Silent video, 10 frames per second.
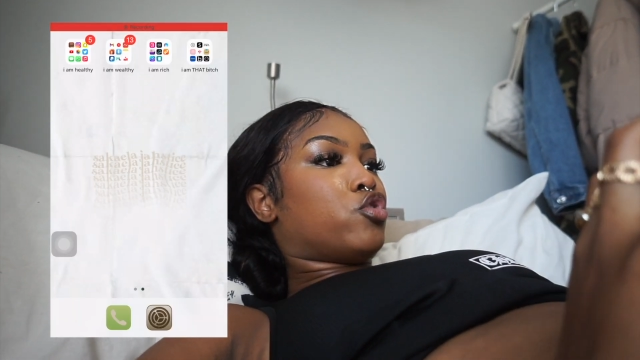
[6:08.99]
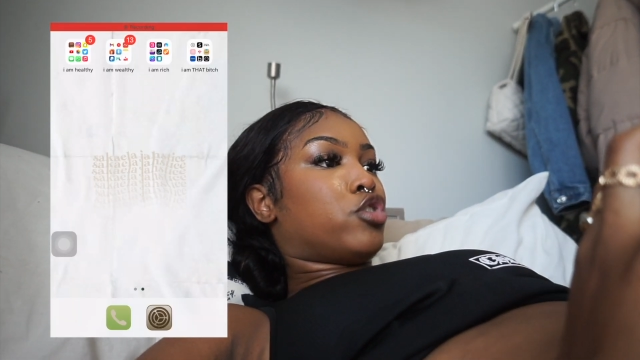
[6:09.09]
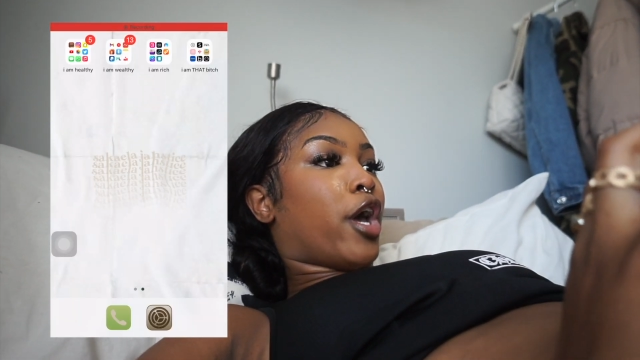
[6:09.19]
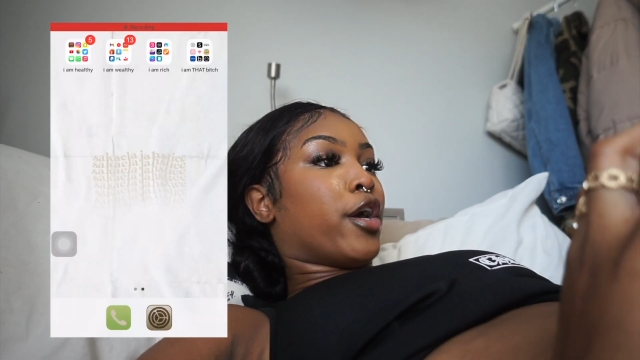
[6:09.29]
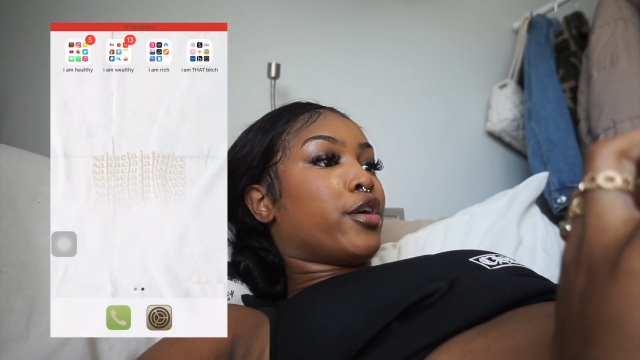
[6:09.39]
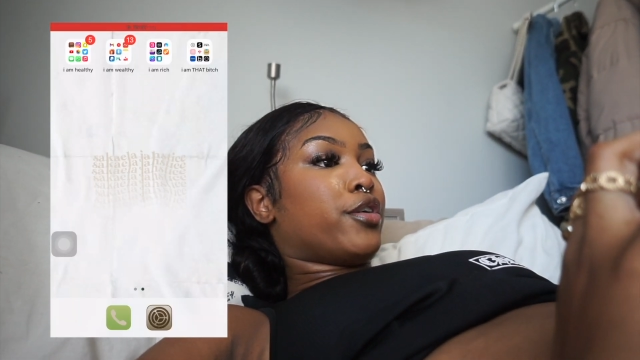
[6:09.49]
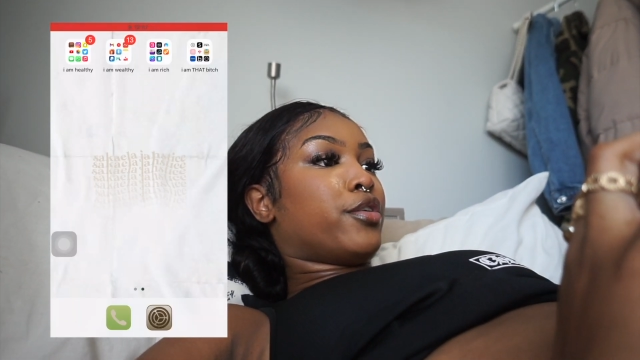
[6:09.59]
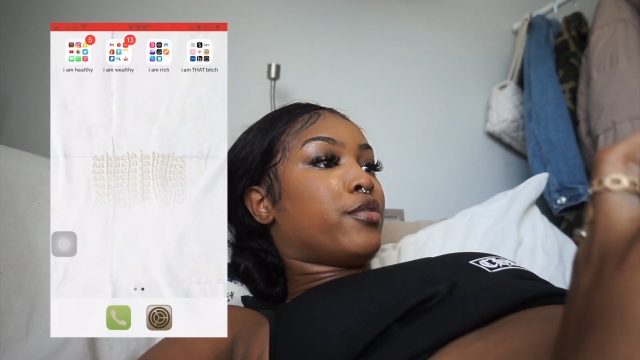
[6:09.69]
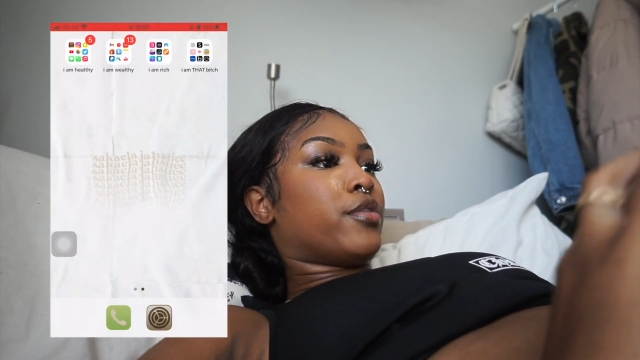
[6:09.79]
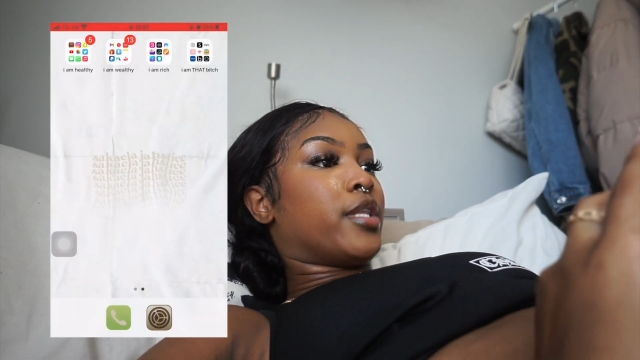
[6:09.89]
So
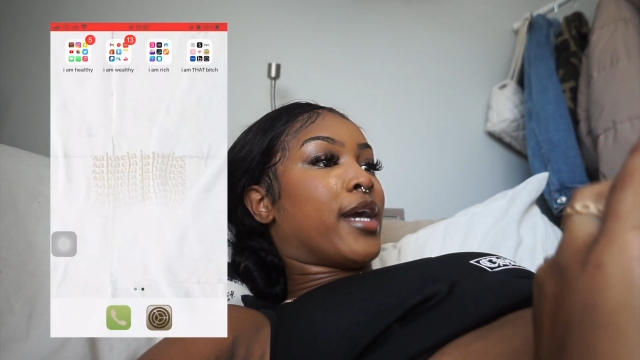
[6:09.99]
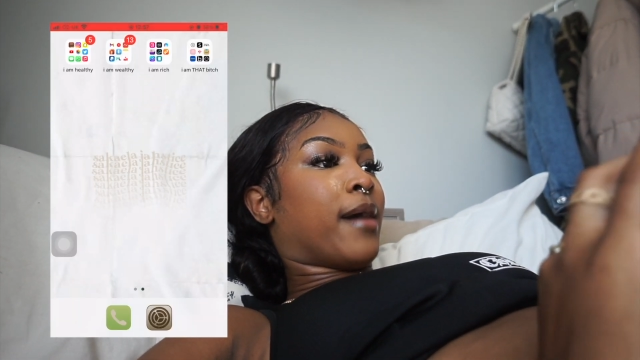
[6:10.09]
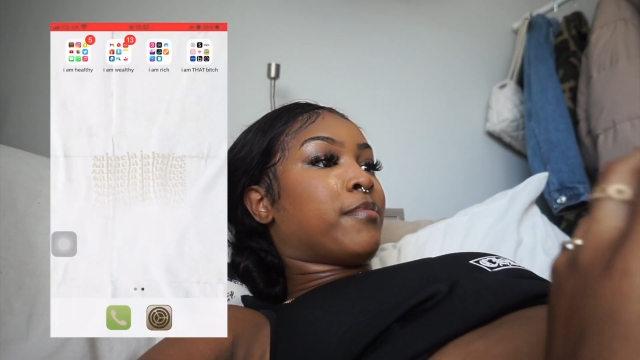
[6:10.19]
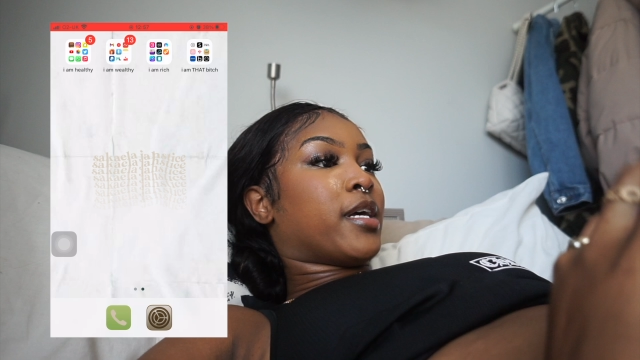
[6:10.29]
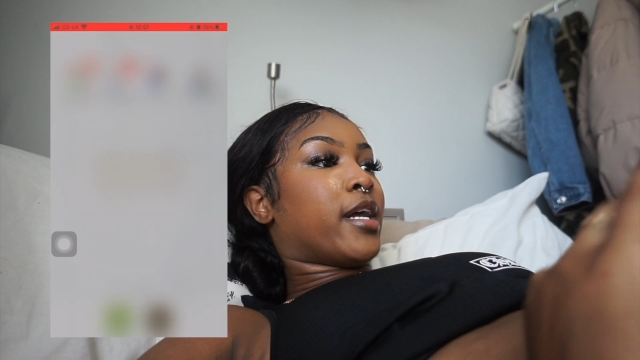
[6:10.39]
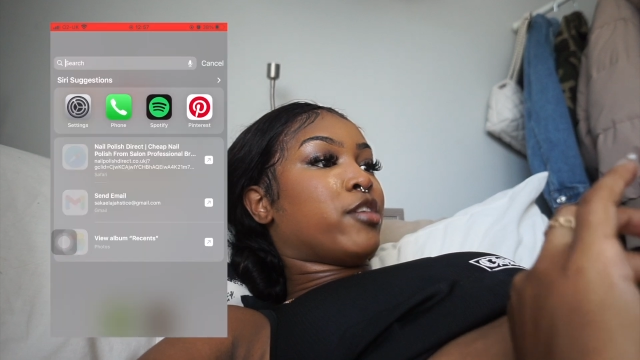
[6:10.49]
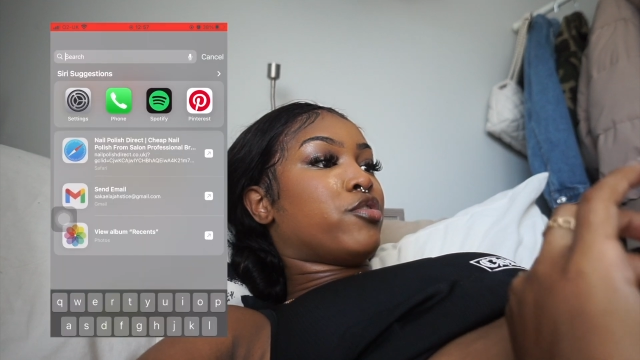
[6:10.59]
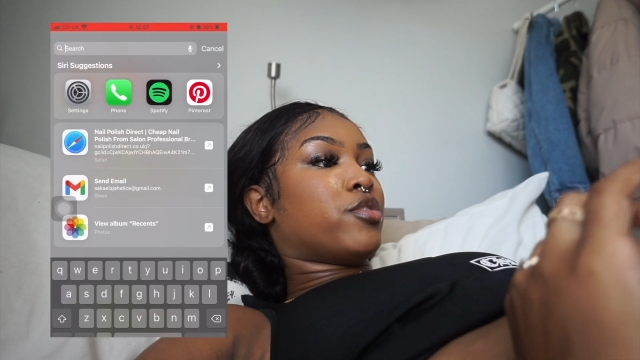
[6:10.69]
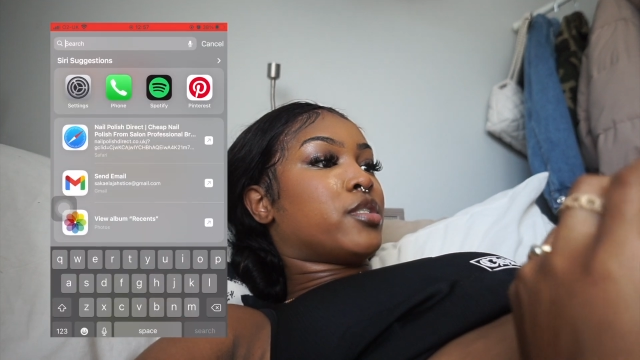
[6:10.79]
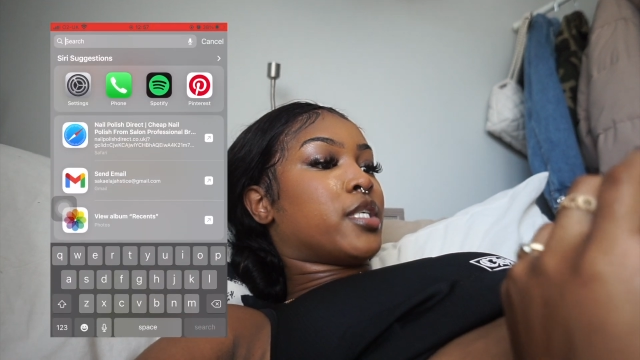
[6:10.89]
the app that I
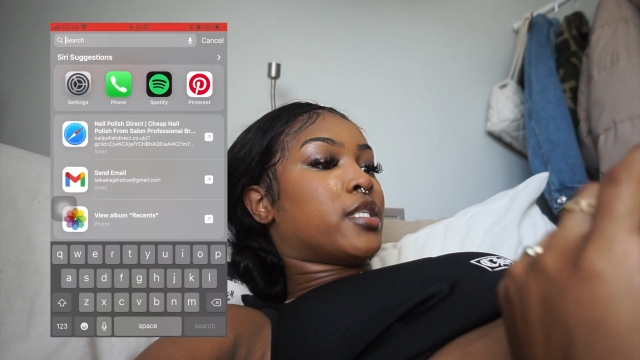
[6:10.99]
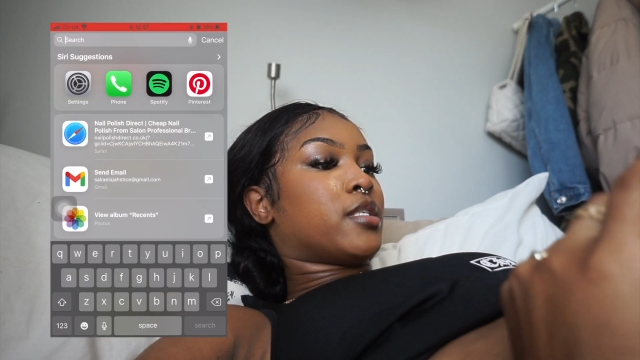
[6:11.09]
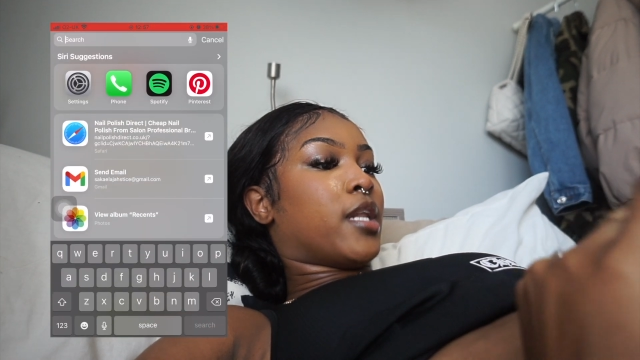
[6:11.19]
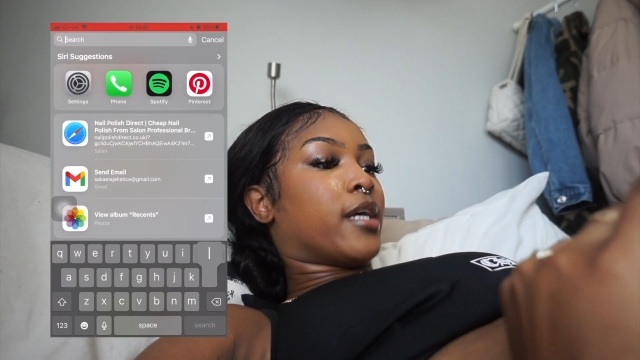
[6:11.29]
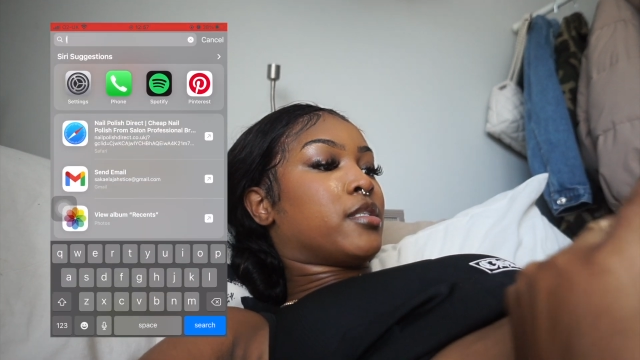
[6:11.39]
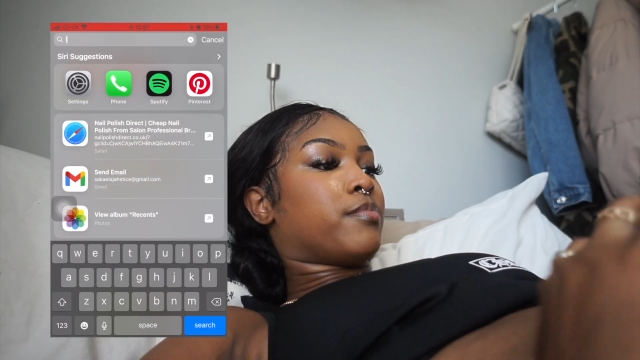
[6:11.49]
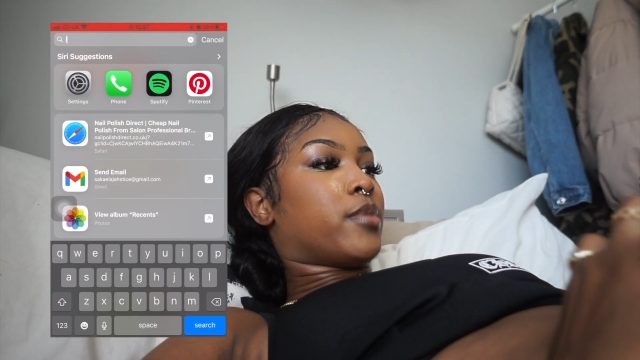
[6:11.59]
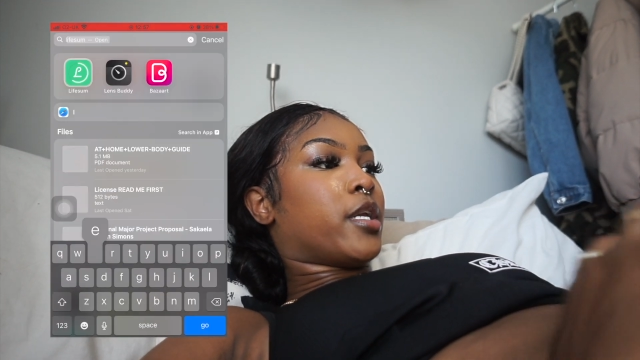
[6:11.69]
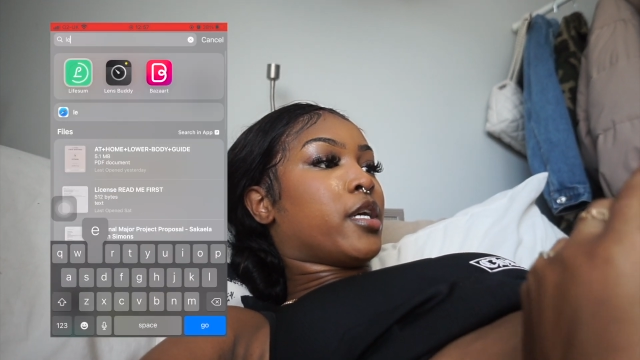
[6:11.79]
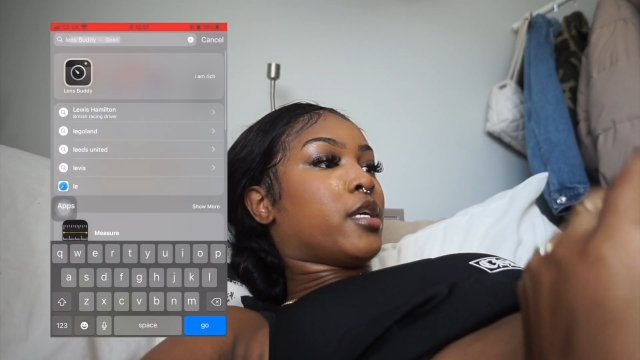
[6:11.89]
use is Lens
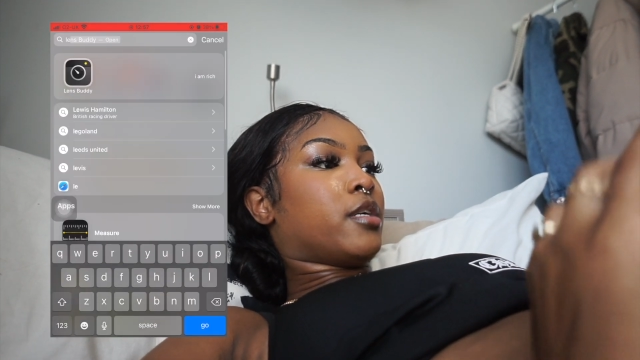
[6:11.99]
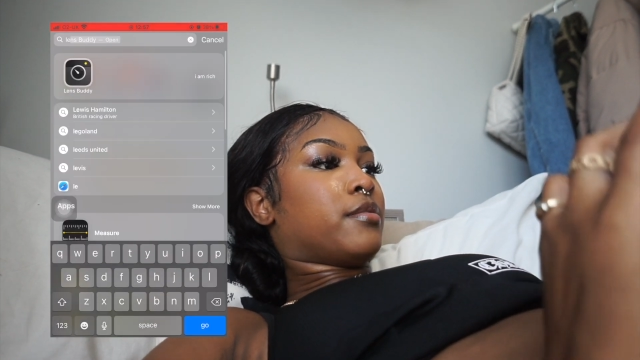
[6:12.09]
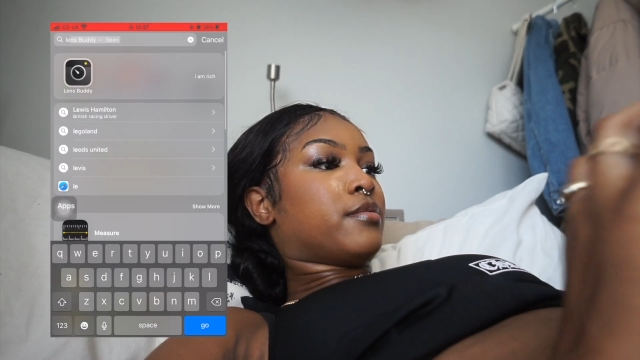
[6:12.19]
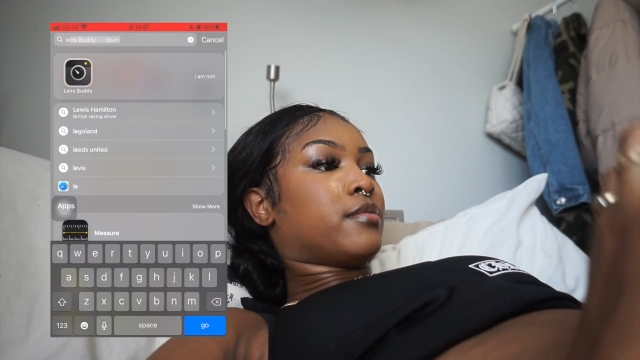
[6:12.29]
Buddy.